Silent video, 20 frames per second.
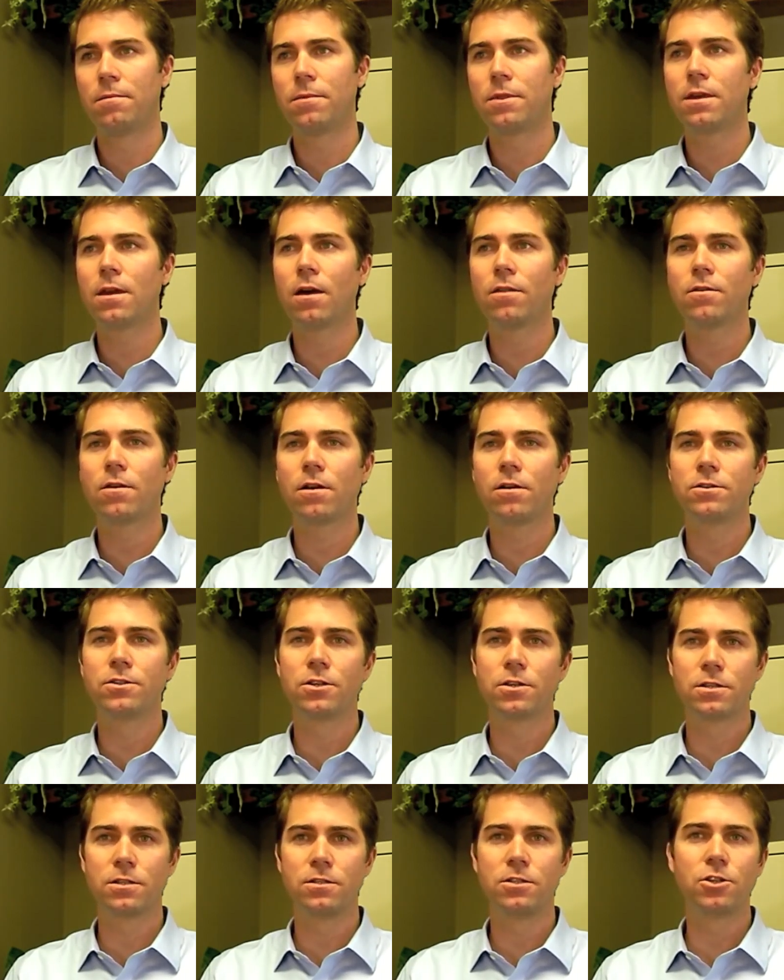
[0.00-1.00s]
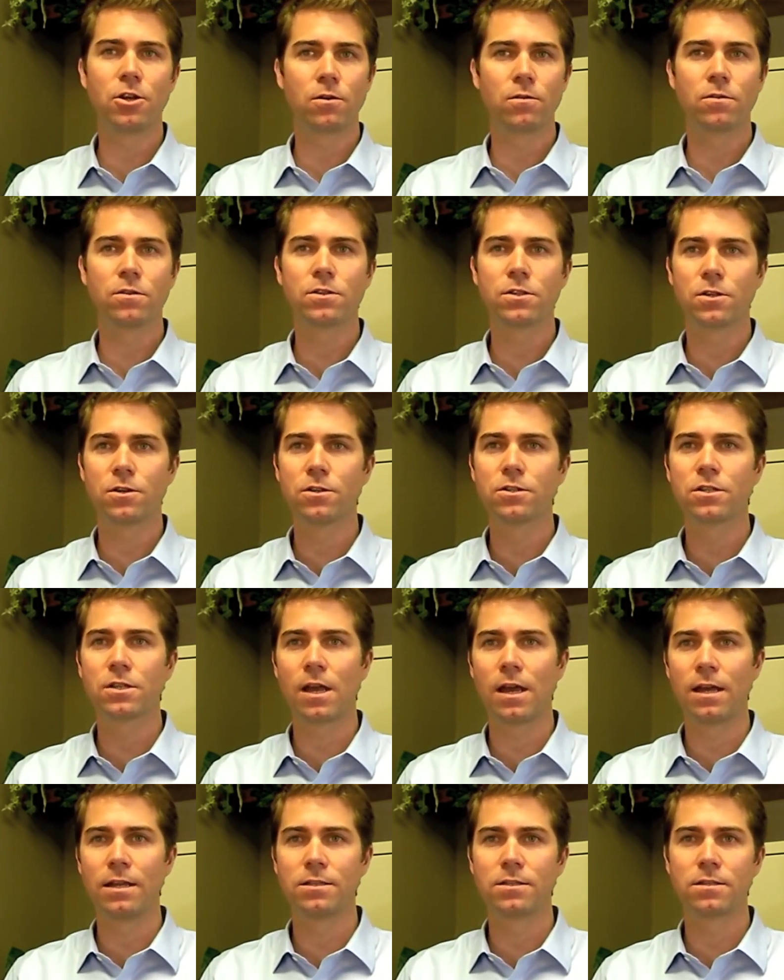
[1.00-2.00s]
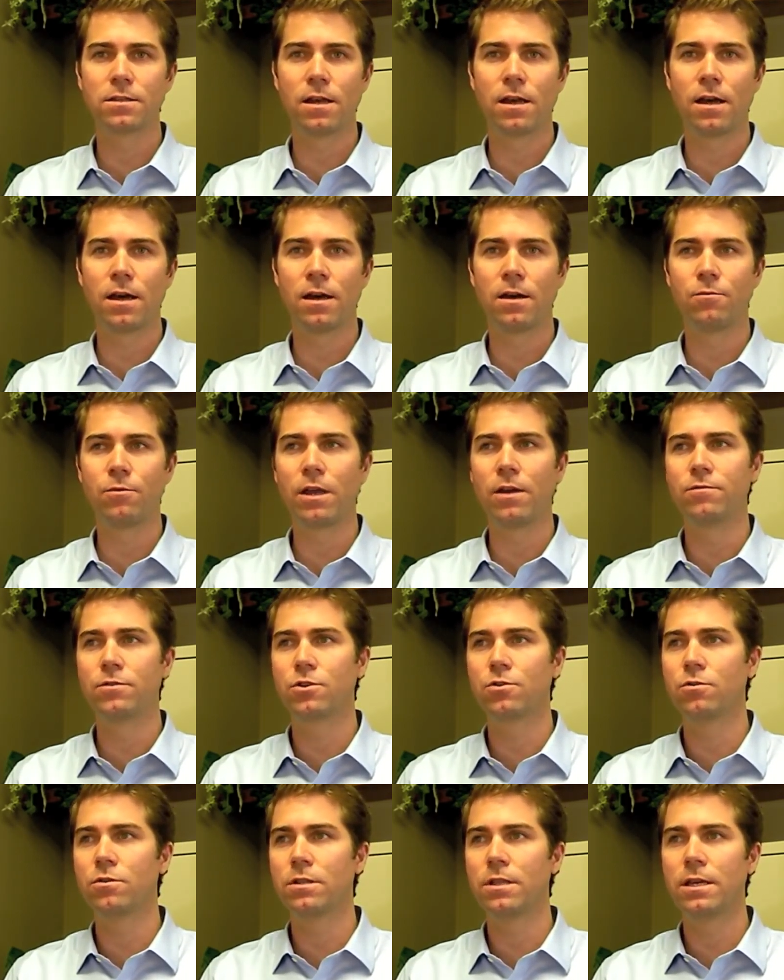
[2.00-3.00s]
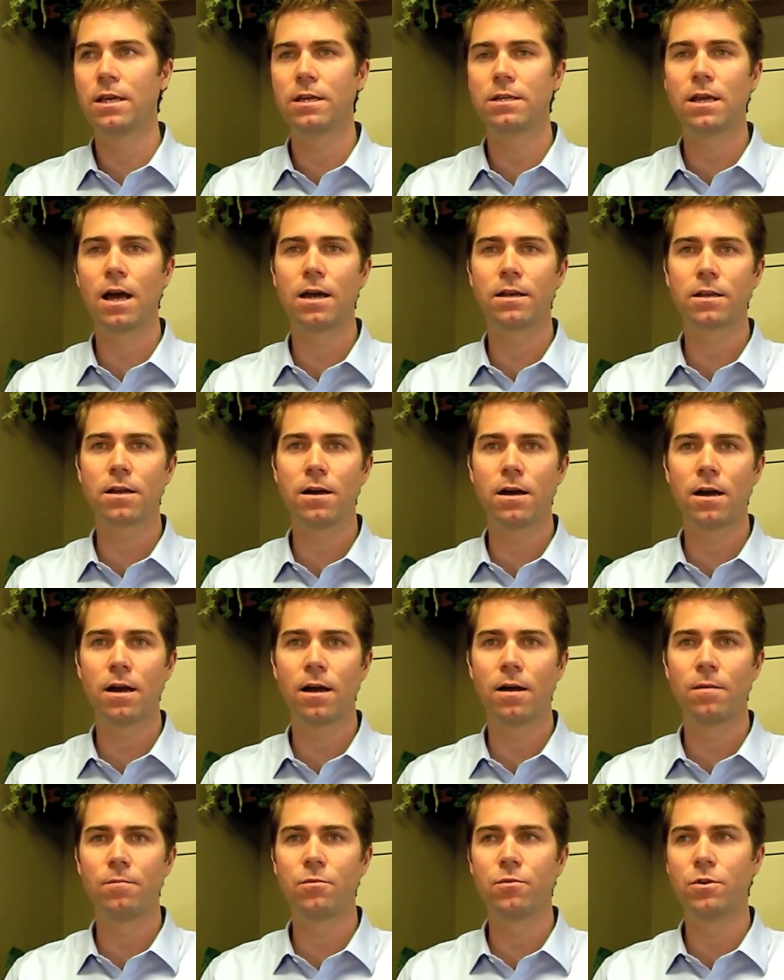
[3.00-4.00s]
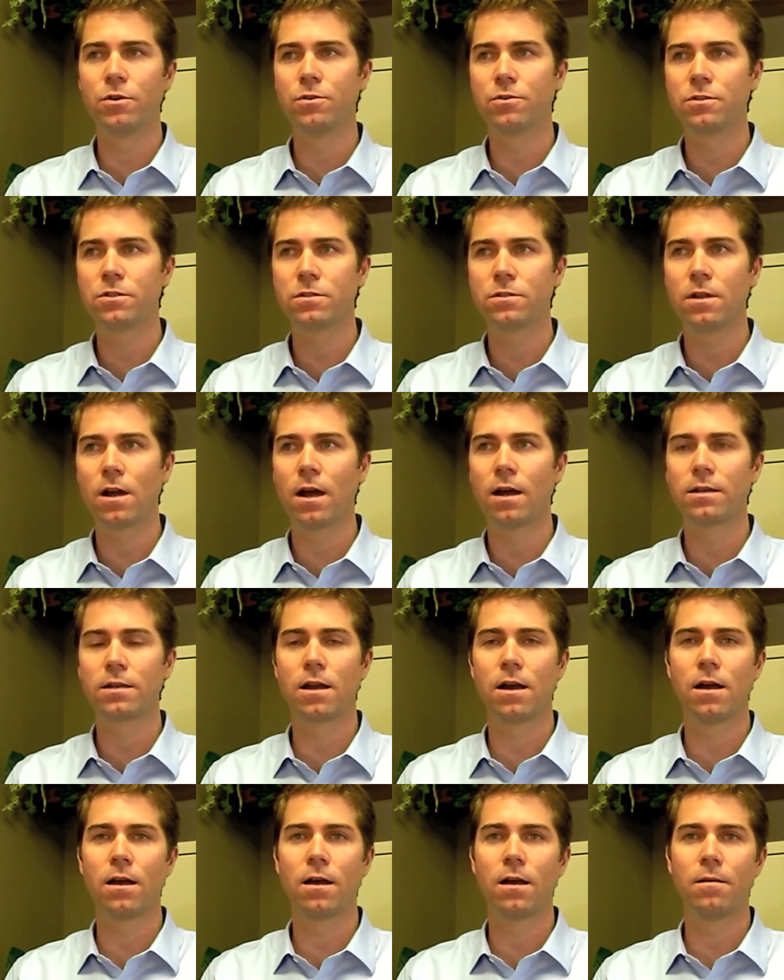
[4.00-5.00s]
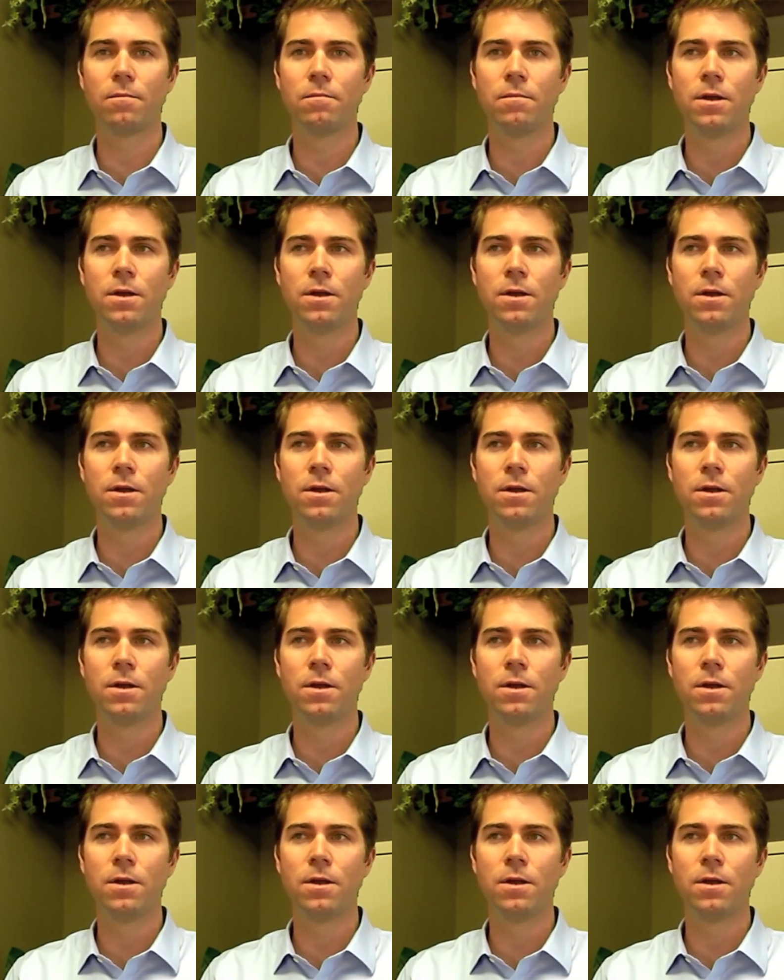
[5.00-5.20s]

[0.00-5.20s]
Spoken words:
The other are just general search sites. We have Trulia.com, Roost.com.